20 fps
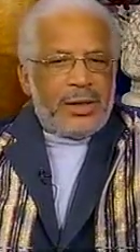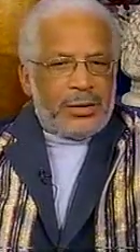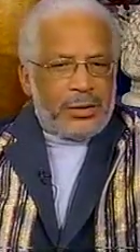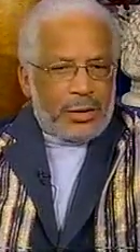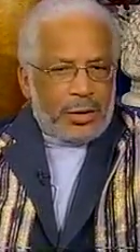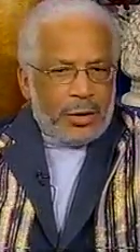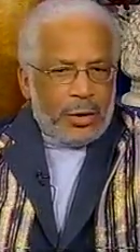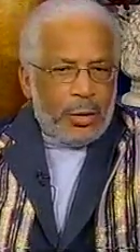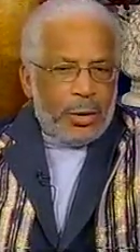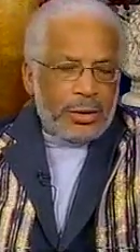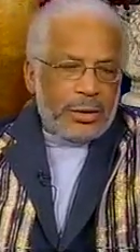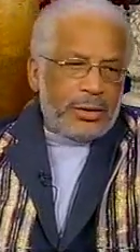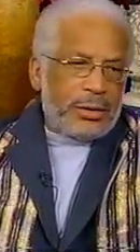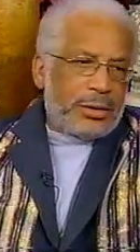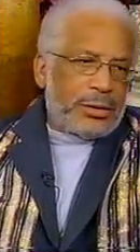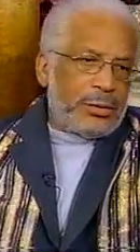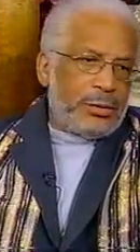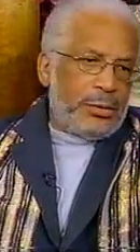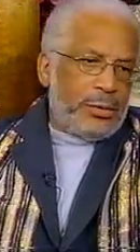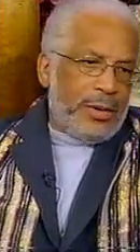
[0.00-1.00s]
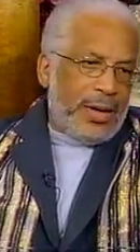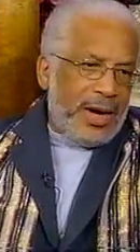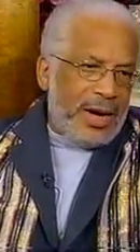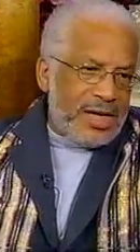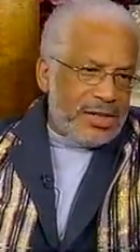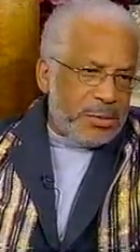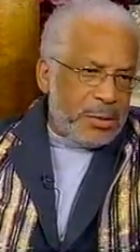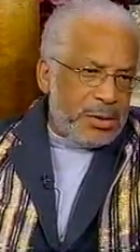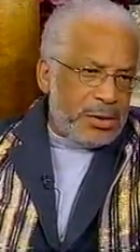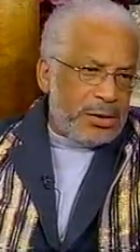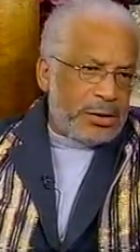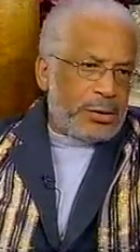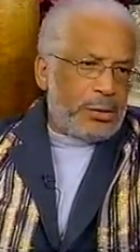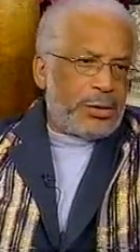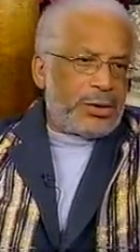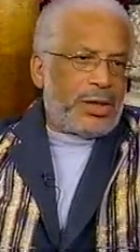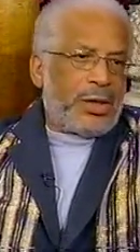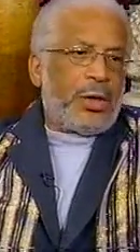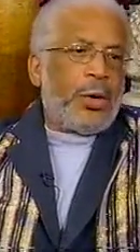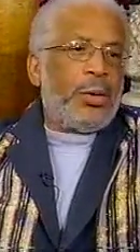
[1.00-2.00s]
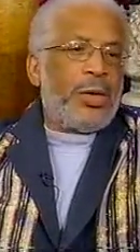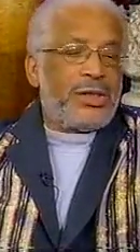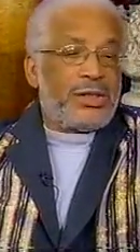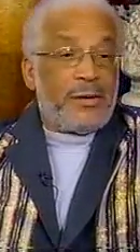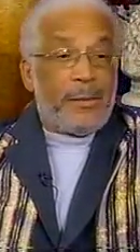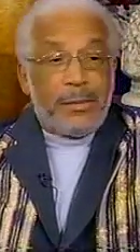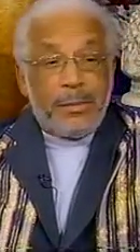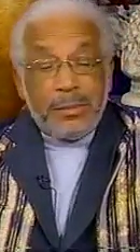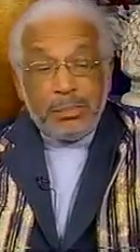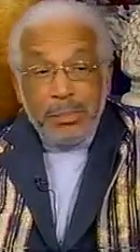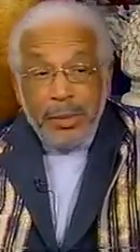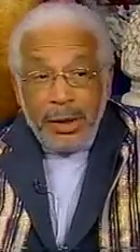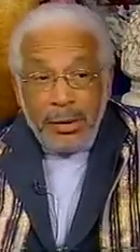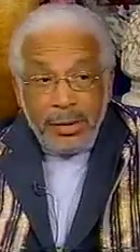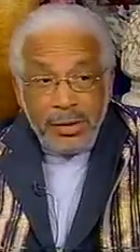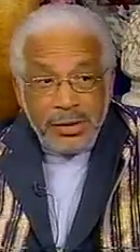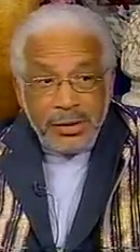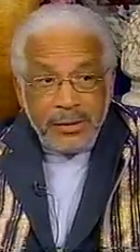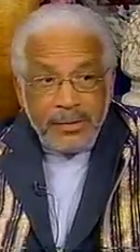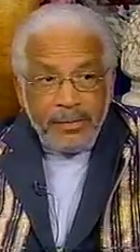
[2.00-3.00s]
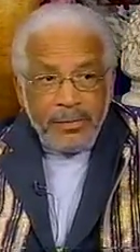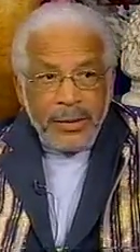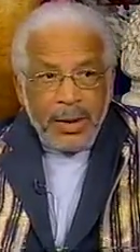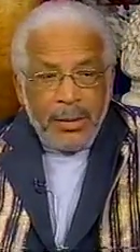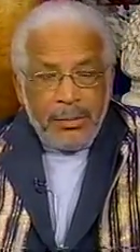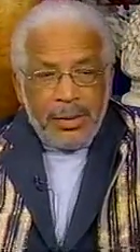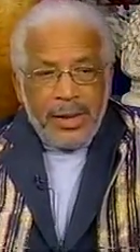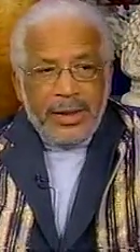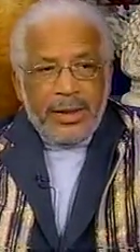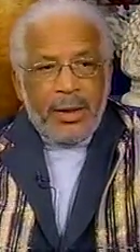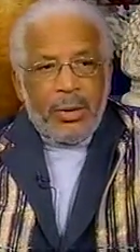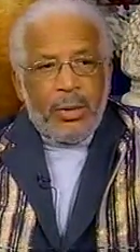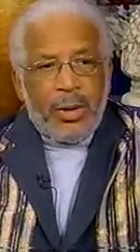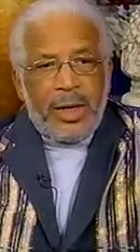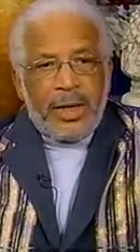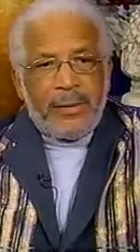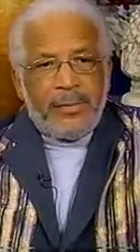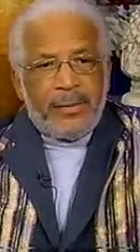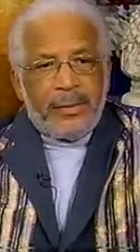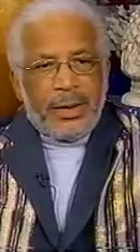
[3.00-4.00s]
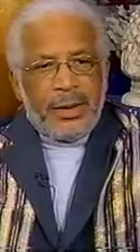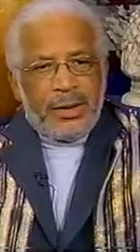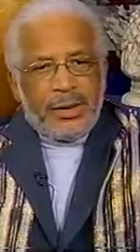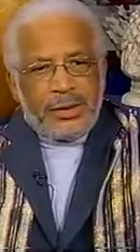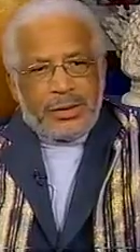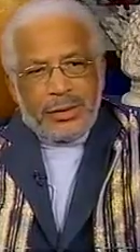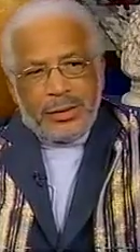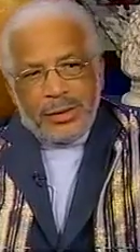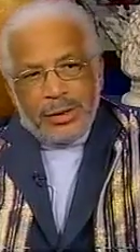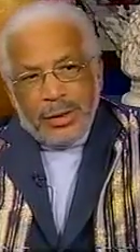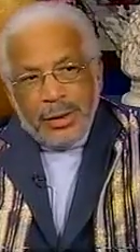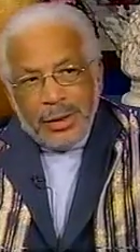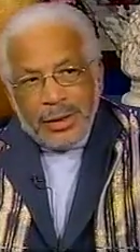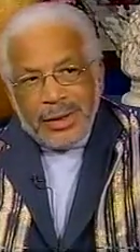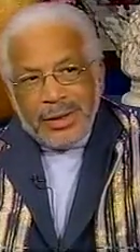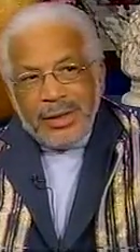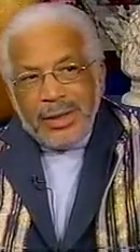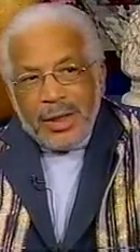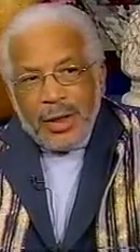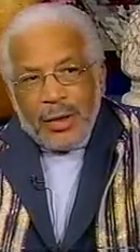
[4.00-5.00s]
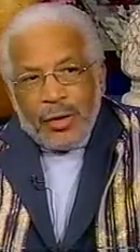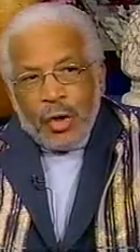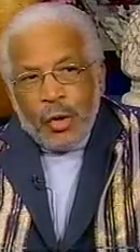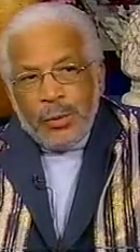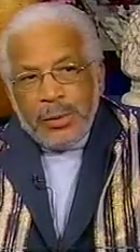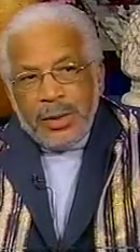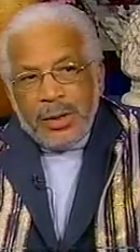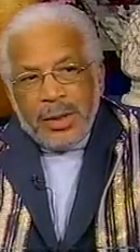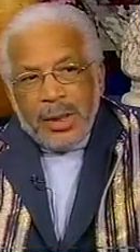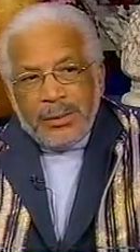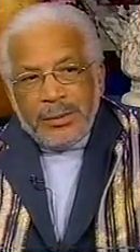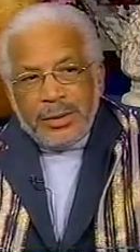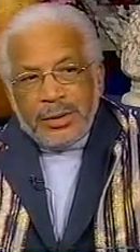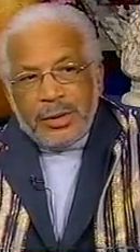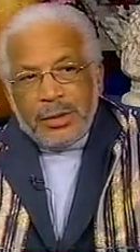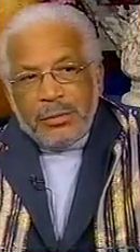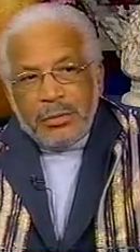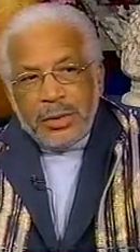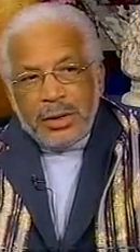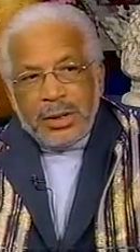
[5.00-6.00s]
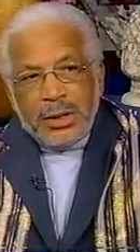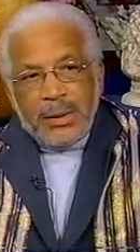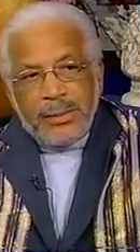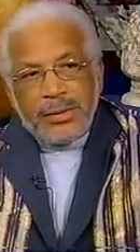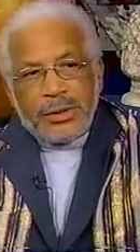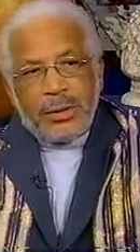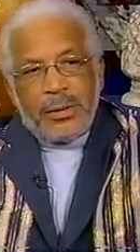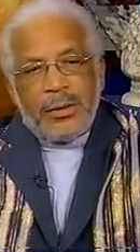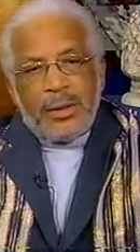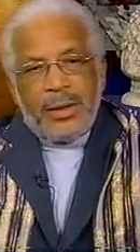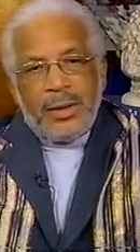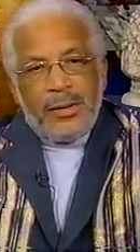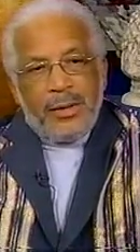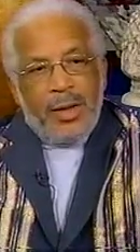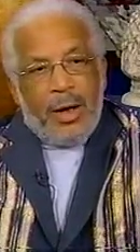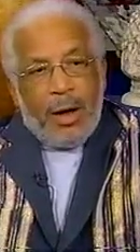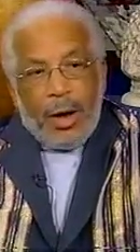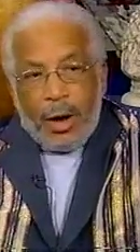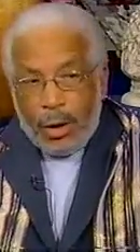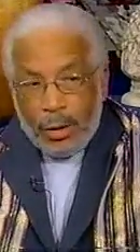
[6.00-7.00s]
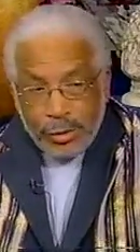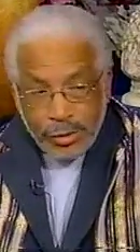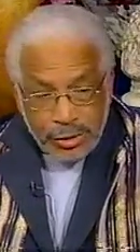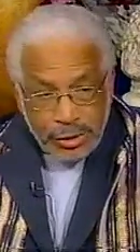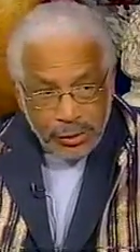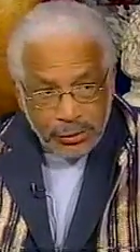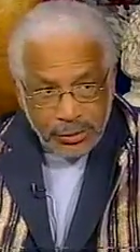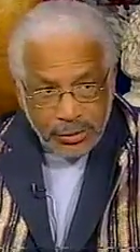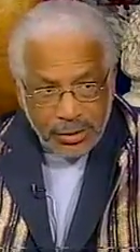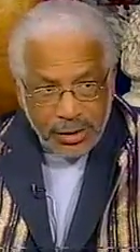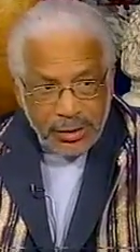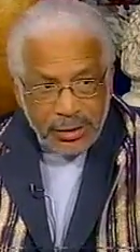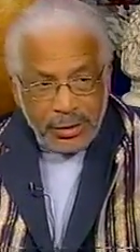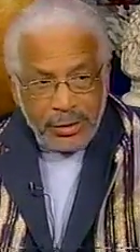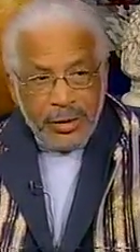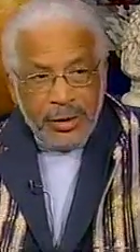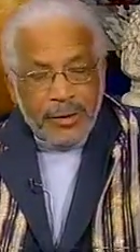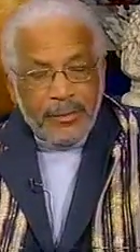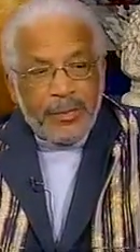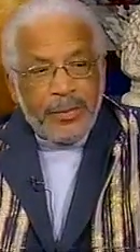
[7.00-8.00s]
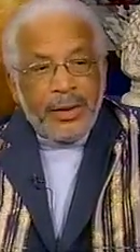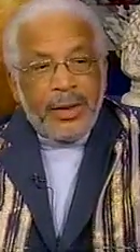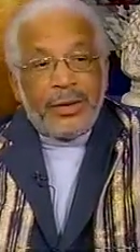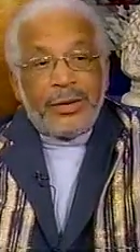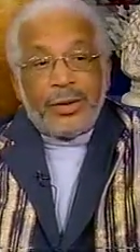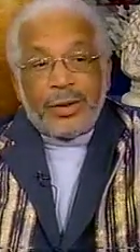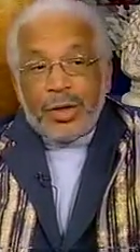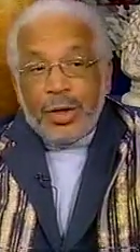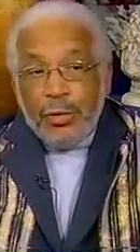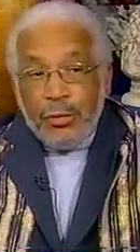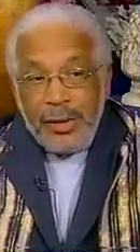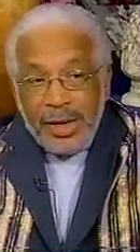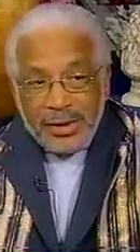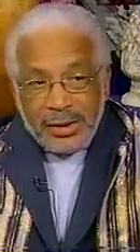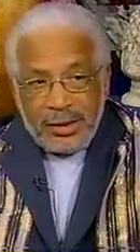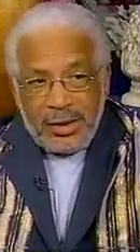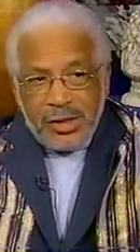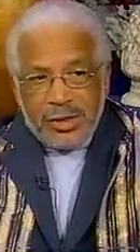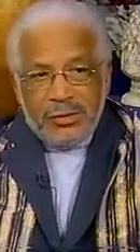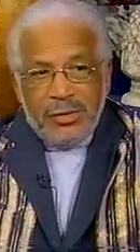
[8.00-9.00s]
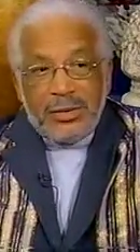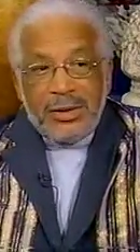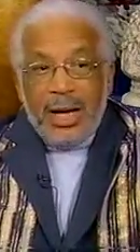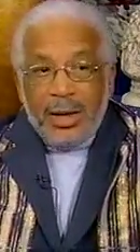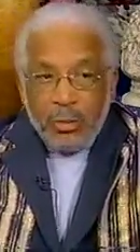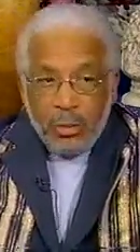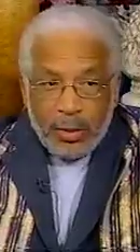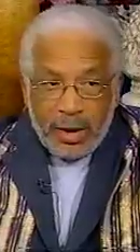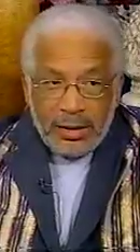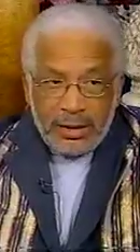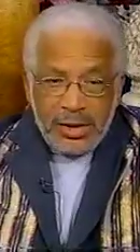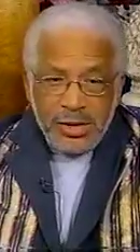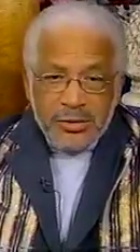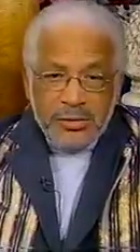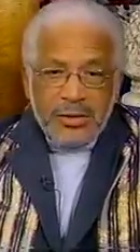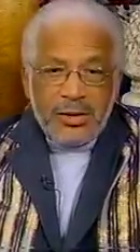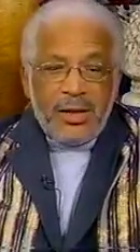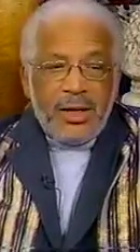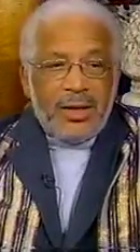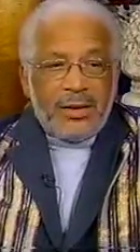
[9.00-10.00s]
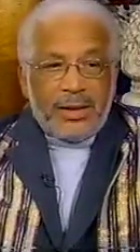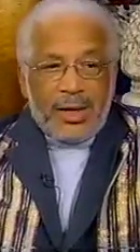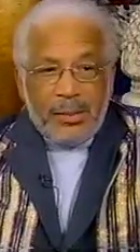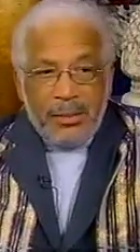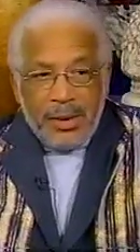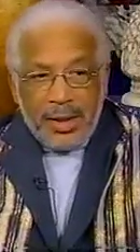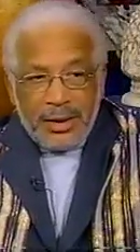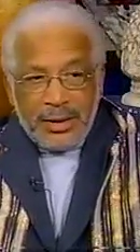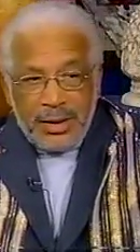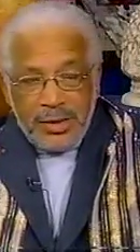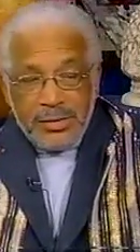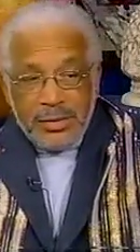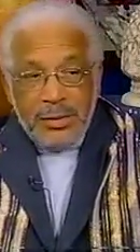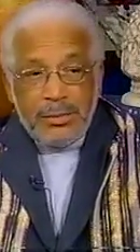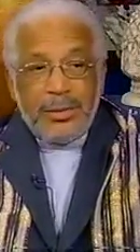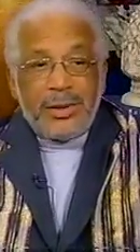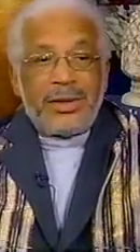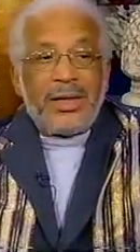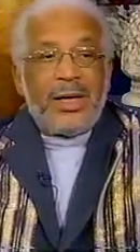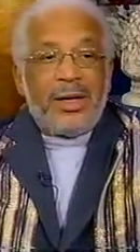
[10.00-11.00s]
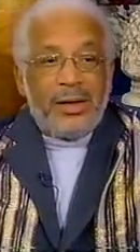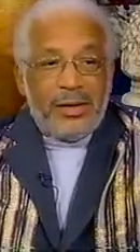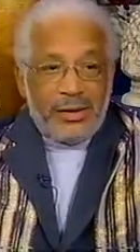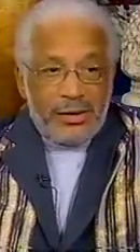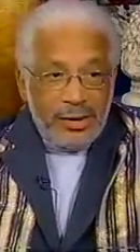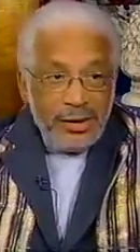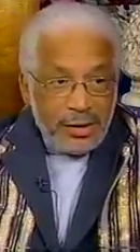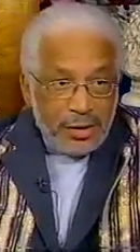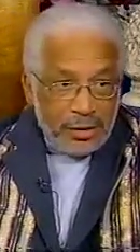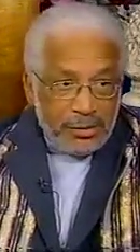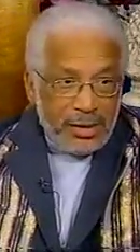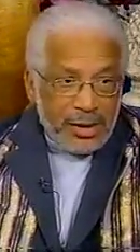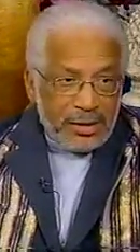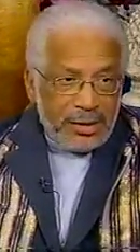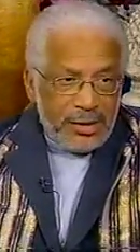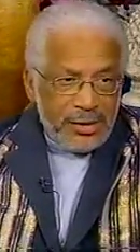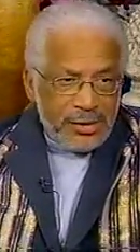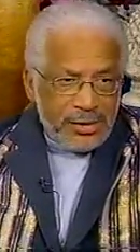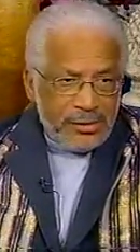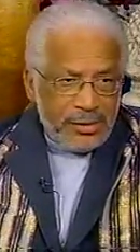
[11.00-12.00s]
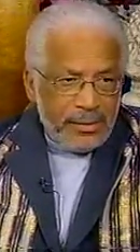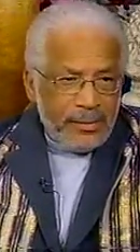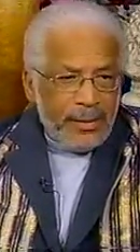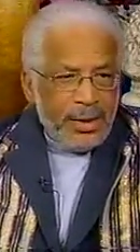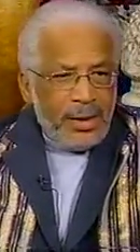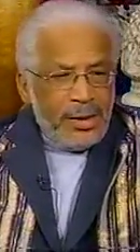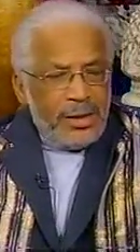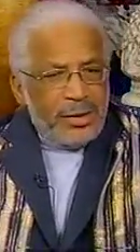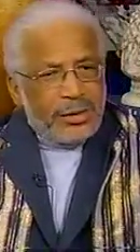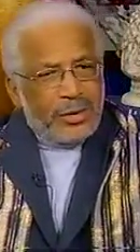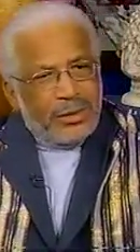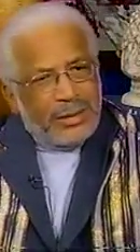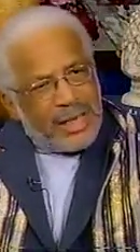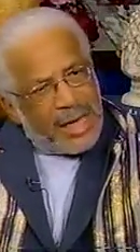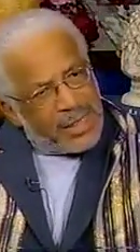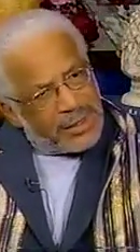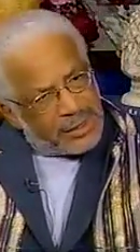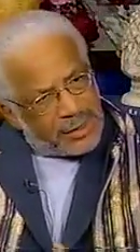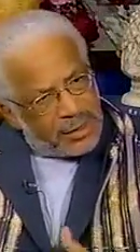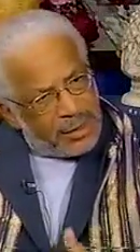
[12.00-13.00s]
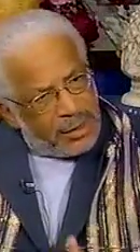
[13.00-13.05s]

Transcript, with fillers: the court through Wiseman, through a coalition of parents, mm-hmm. black and white, to look at opening up the curriculum so all children could learn mm-hmm. the correct history, not white history, not black history, but the correct history. Mm-hmm. So that's